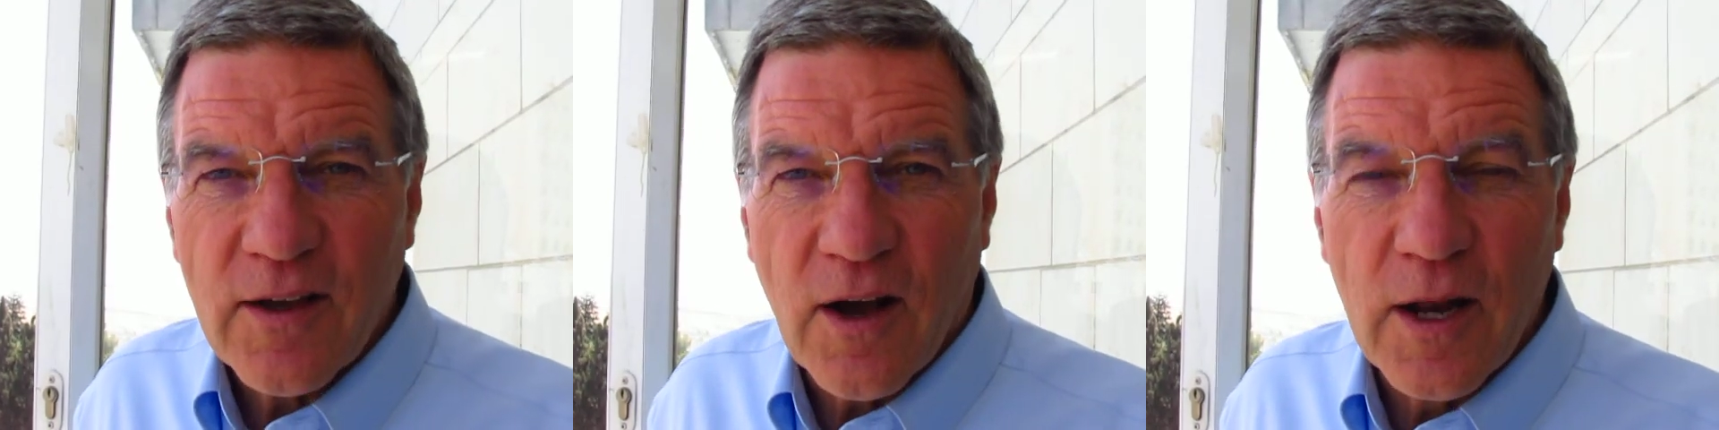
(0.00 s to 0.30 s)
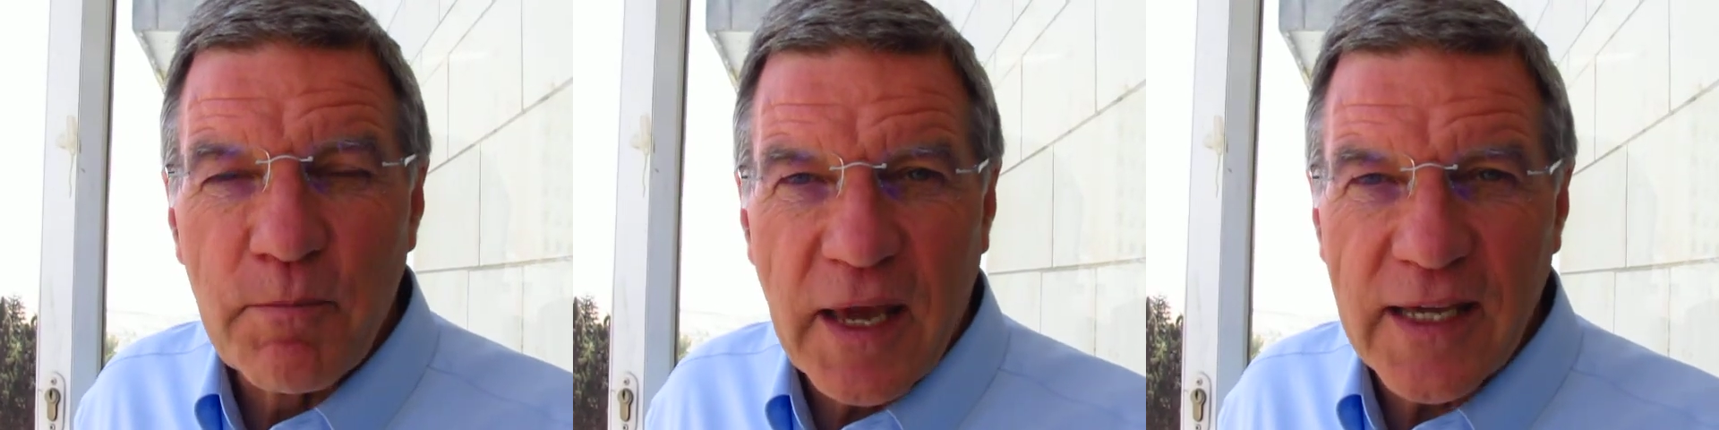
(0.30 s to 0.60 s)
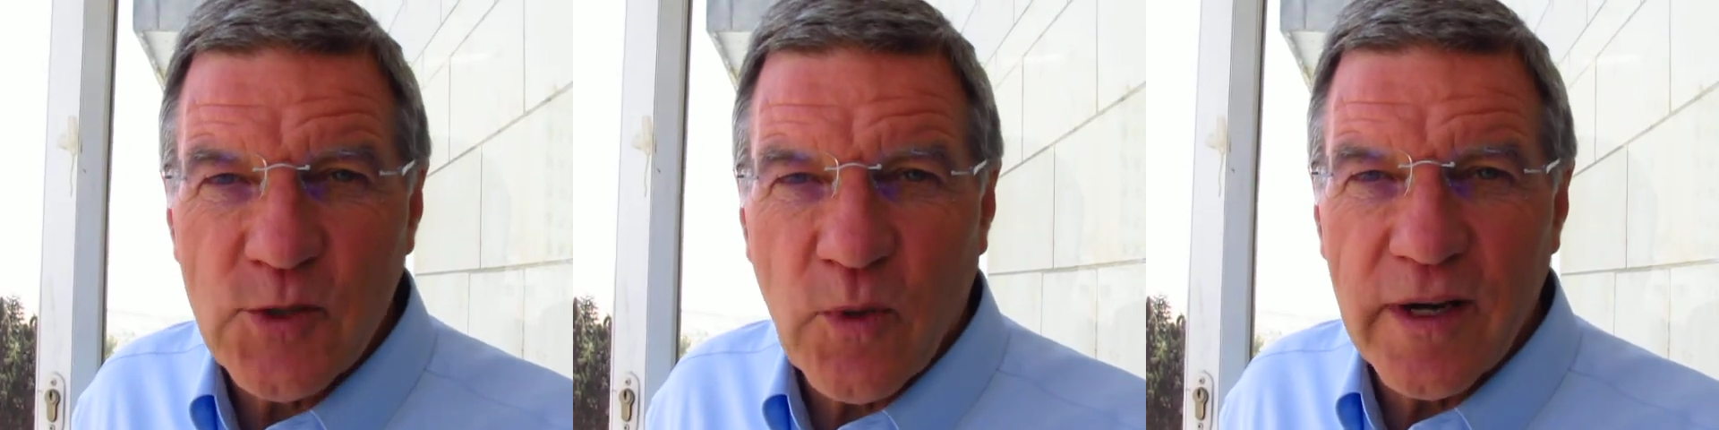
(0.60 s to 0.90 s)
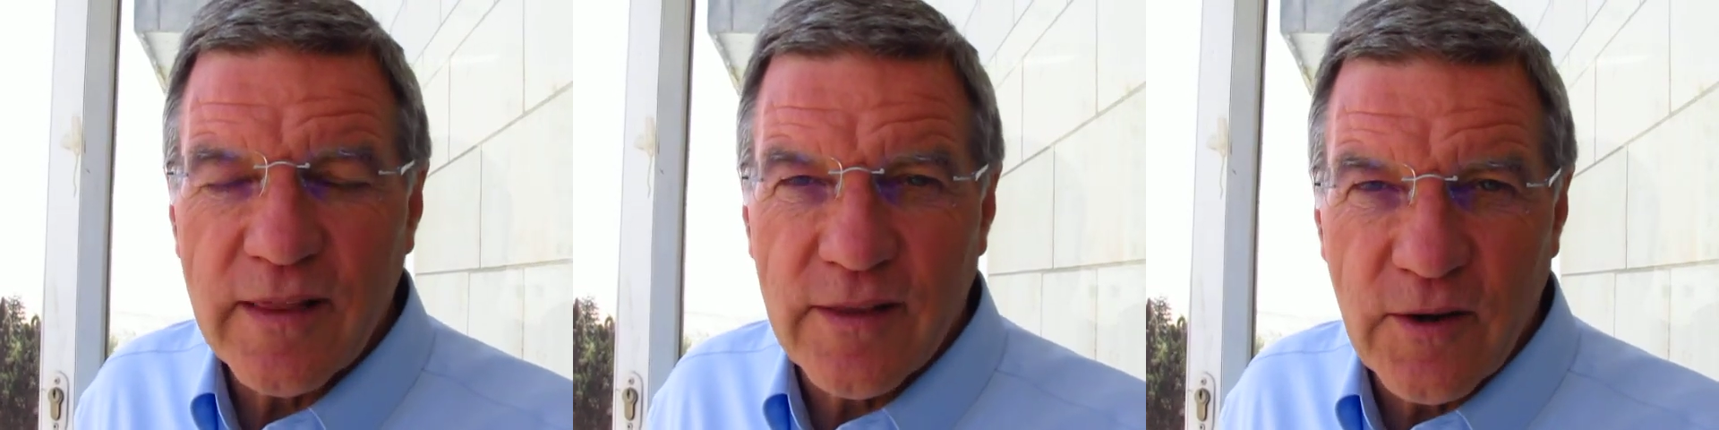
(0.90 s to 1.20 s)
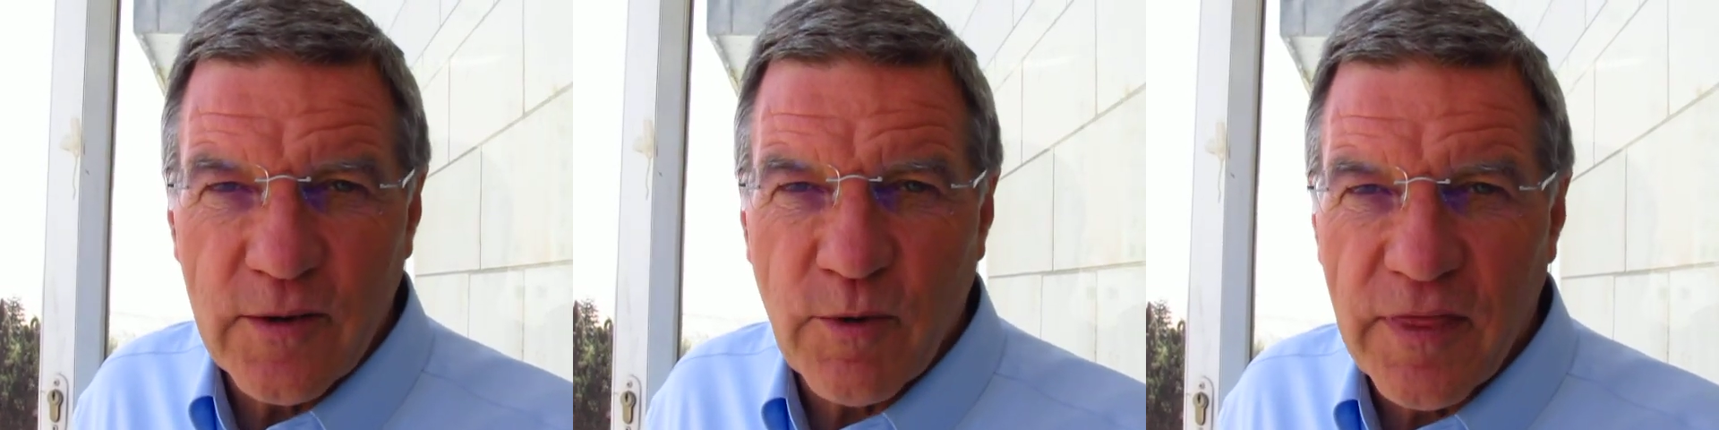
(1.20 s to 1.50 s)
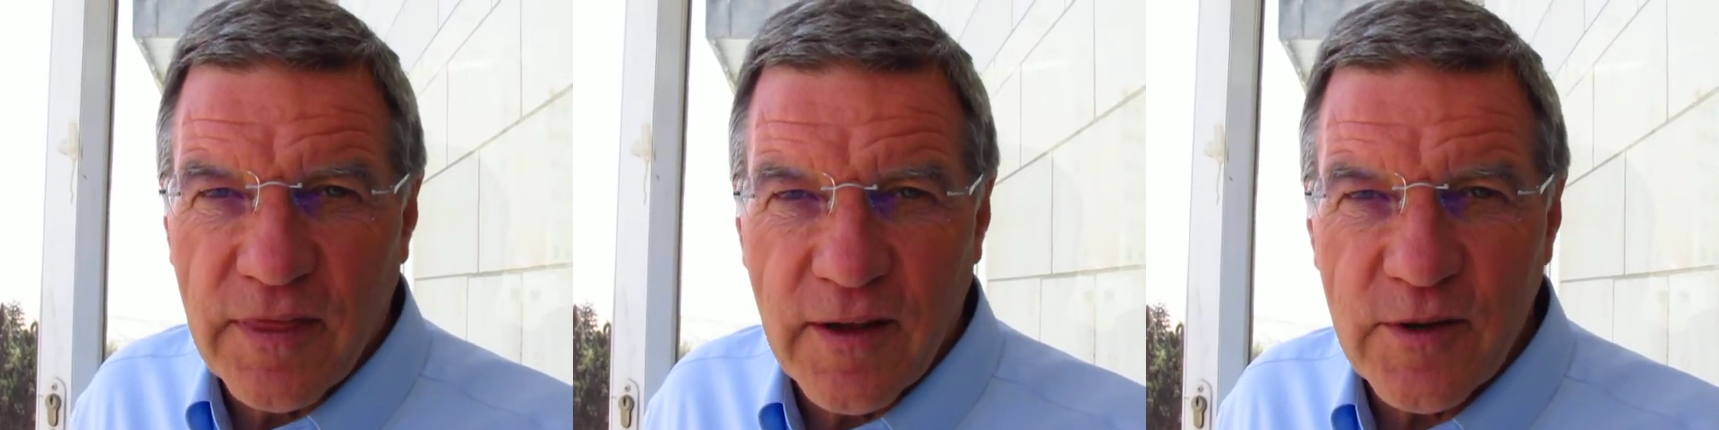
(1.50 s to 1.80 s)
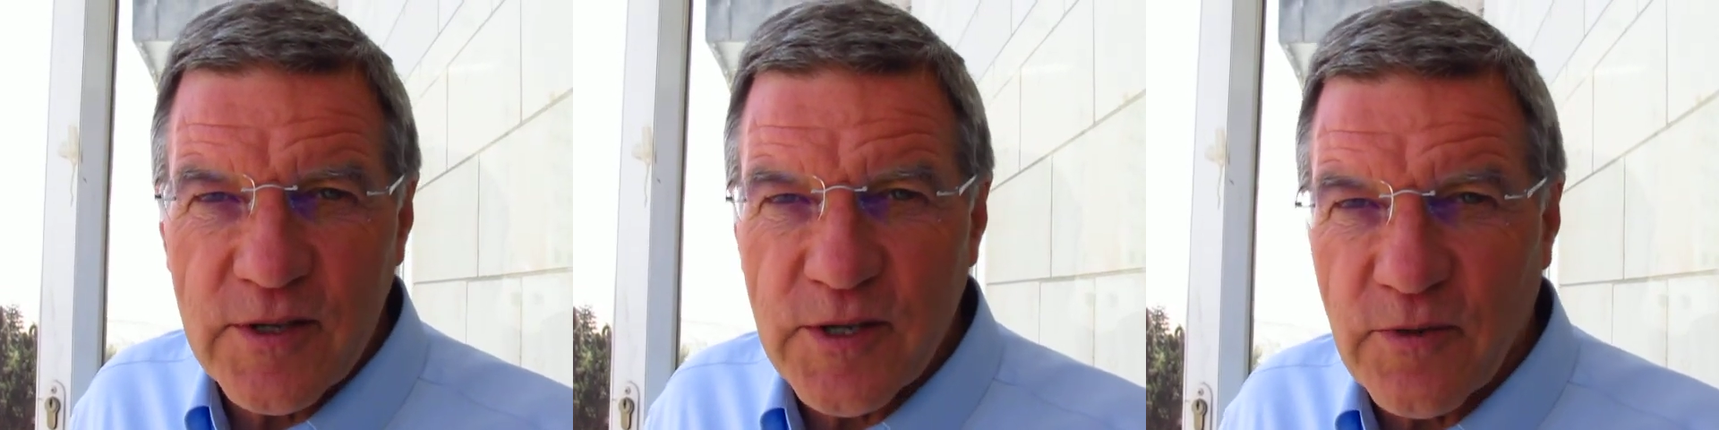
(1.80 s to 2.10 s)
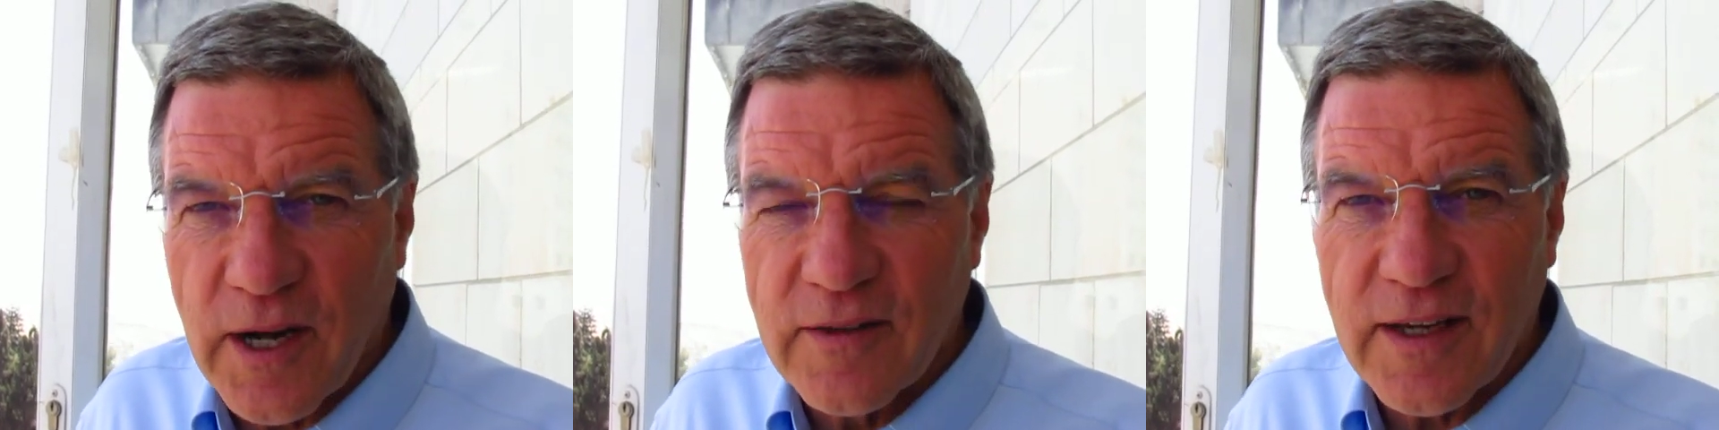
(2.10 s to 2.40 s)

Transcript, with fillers: on May 23rd with theaters around